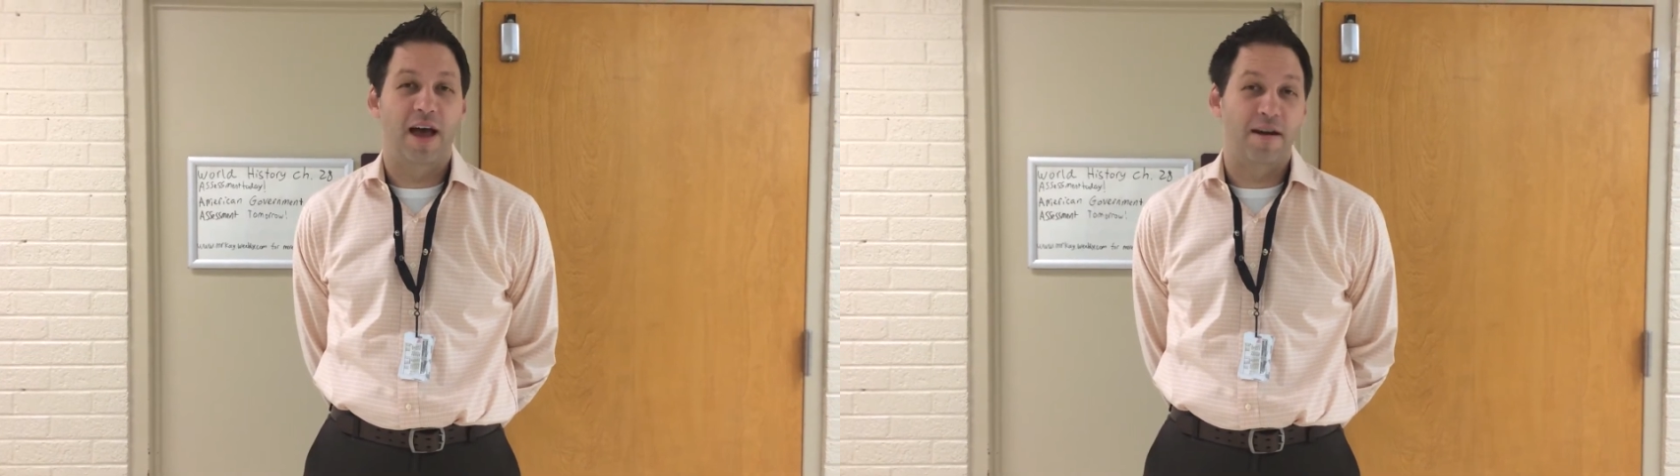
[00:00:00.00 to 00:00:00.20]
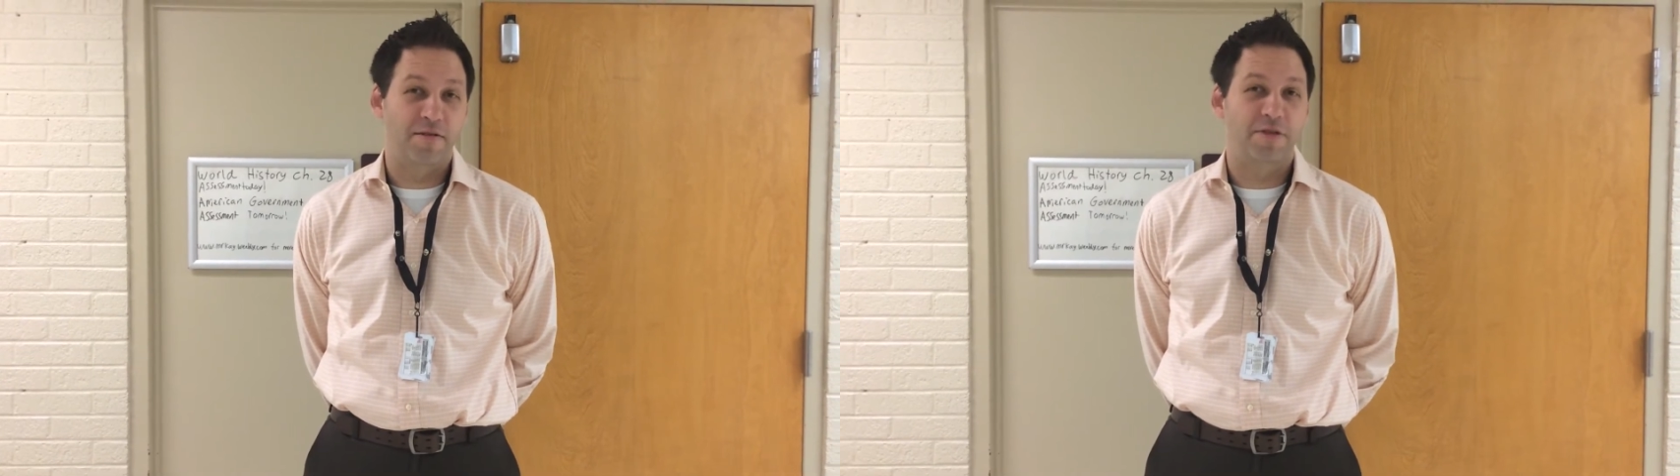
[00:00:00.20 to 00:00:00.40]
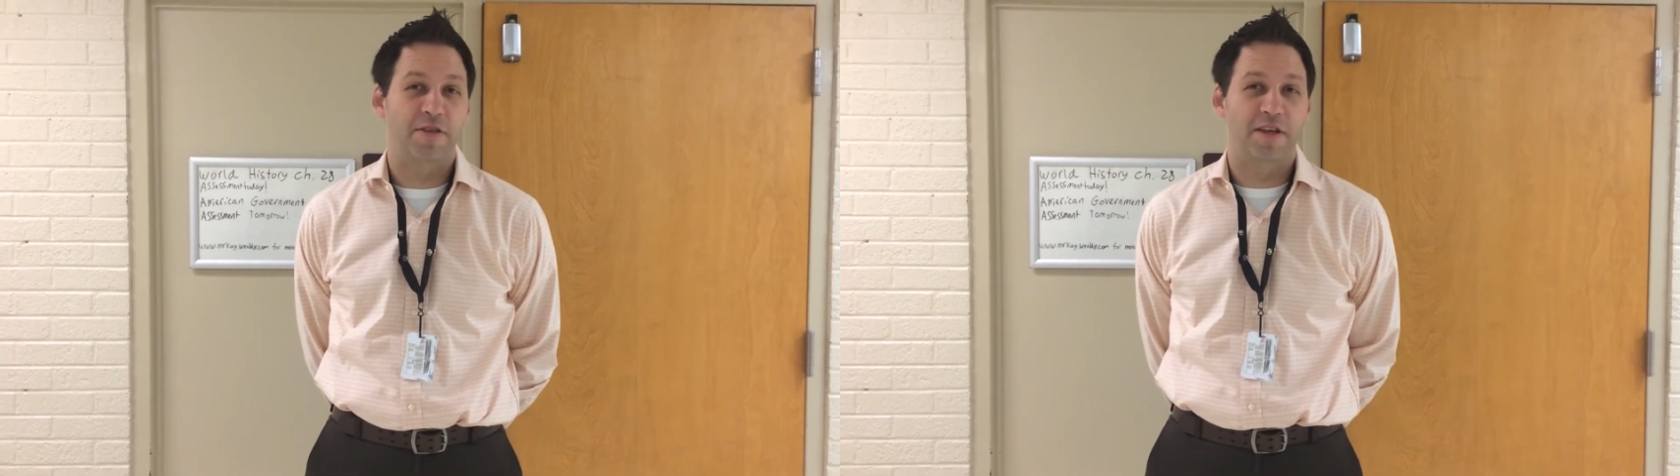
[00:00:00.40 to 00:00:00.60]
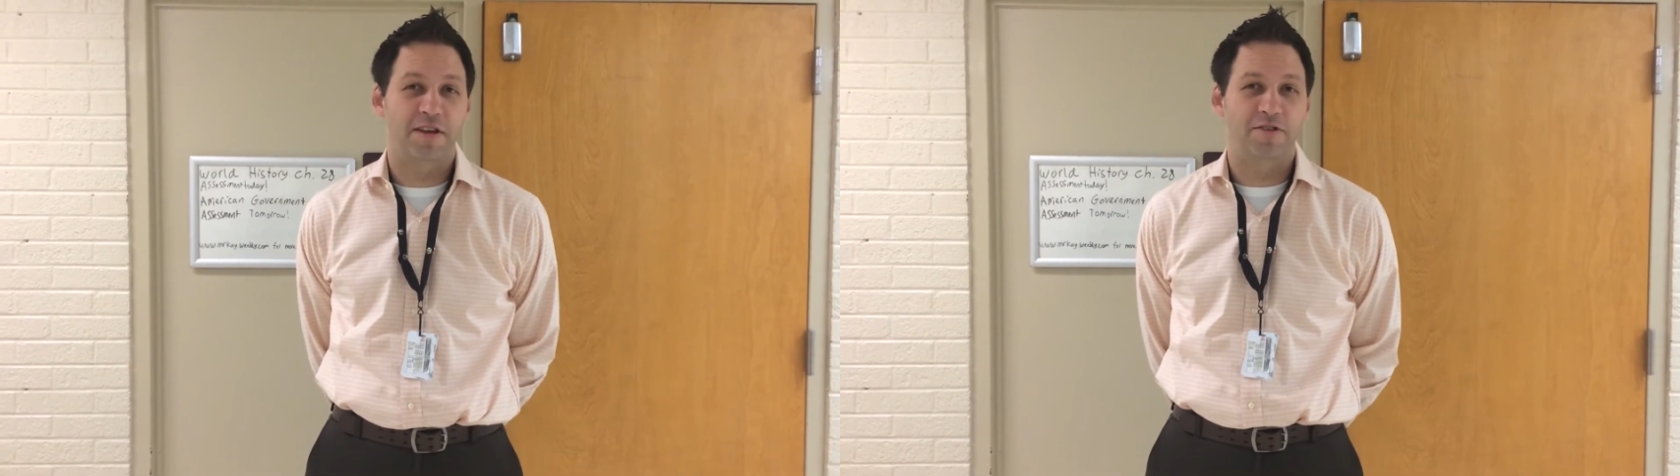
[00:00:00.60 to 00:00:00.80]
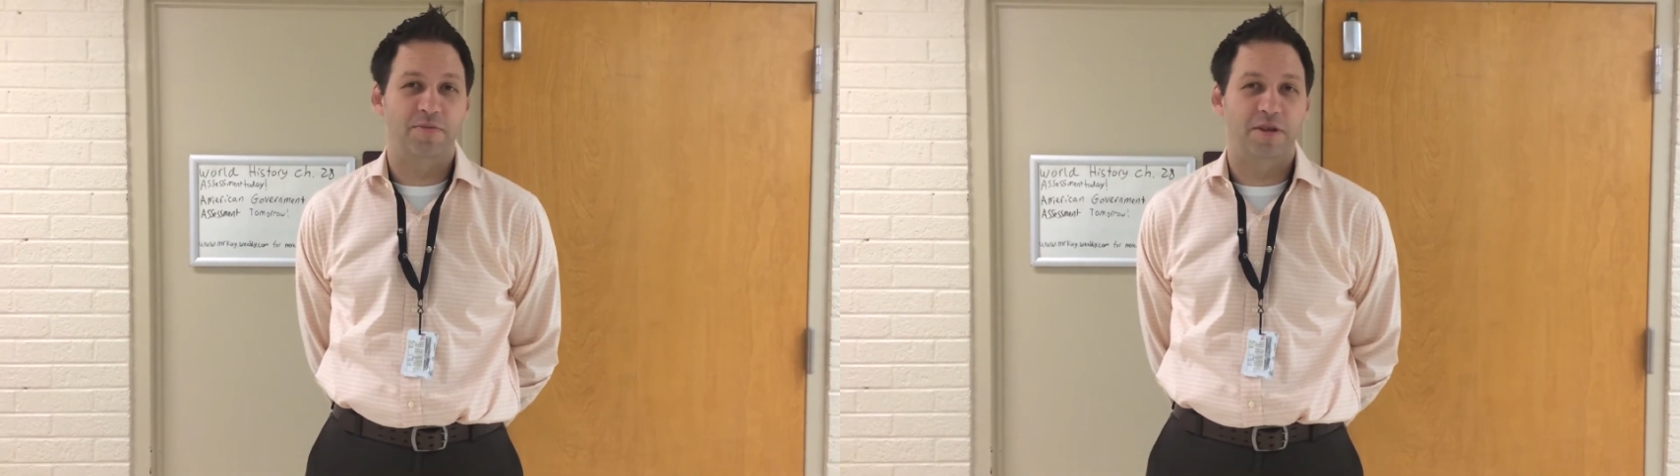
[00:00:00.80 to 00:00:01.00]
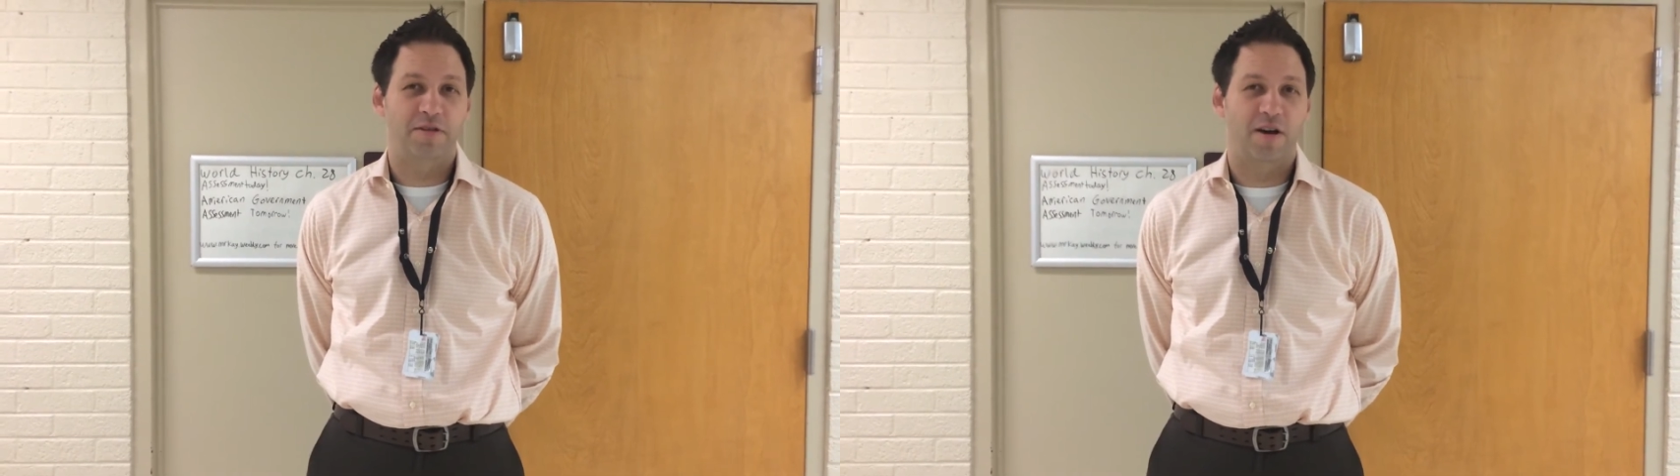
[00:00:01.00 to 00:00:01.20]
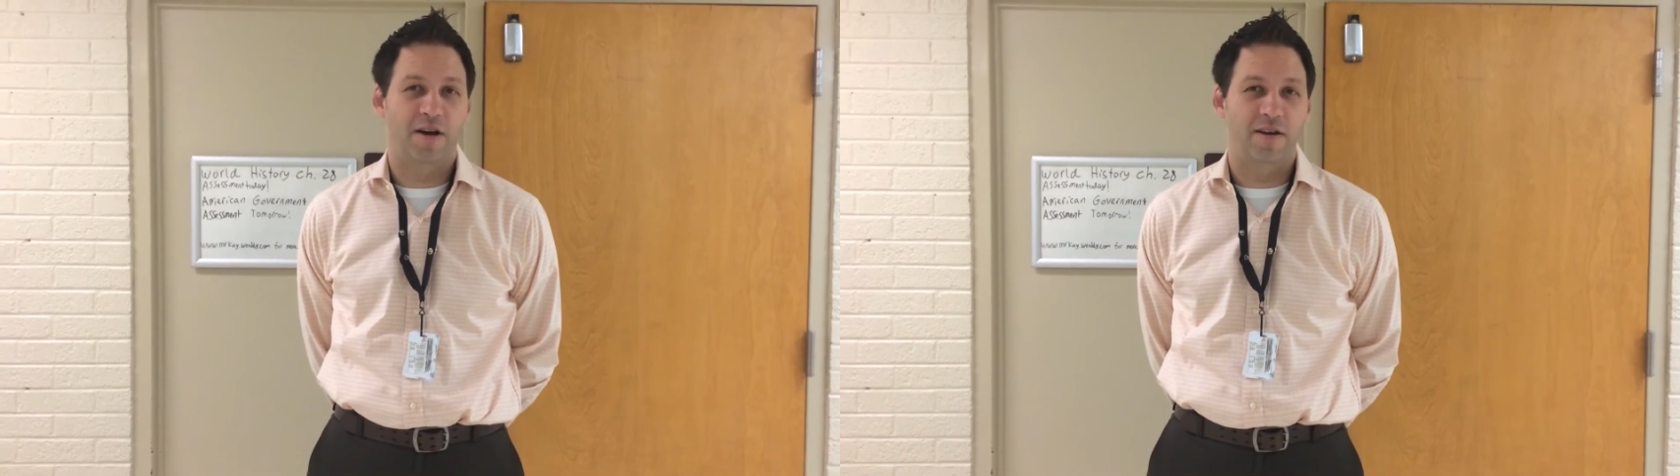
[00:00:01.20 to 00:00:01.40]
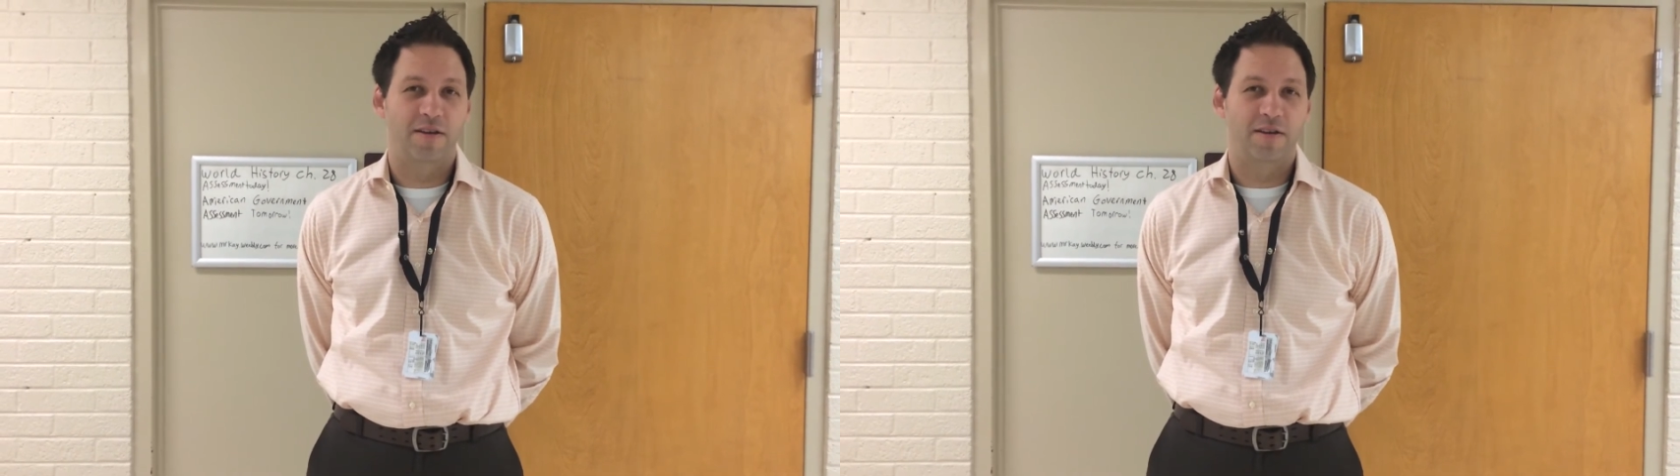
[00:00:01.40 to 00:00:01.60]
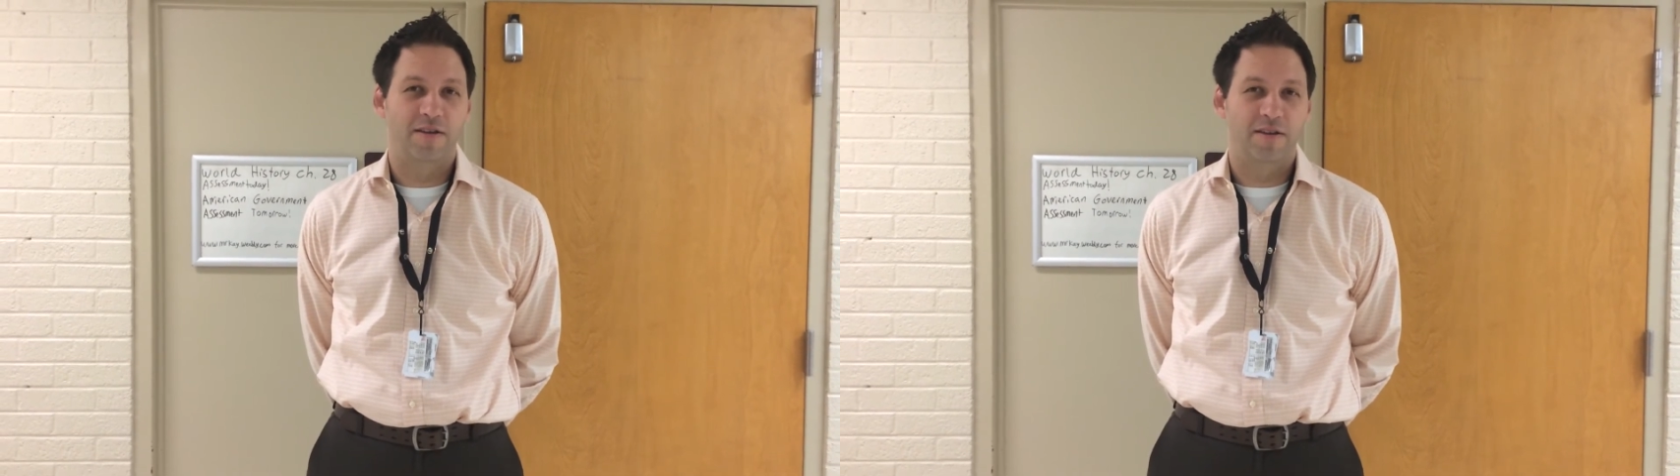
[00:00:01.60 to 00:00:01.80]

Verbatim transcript: everything that needs to be taught